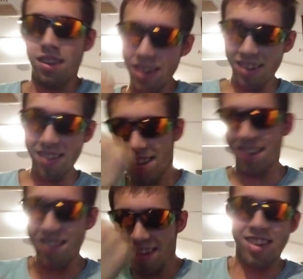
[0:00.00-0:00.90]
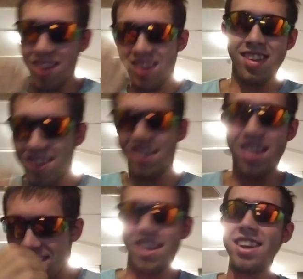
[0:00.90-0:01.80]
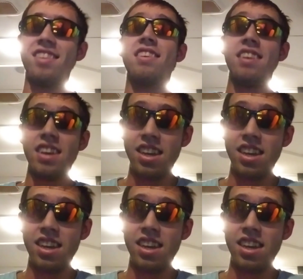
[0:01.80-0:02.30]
Yes, yes, yes, yes, yes, yes!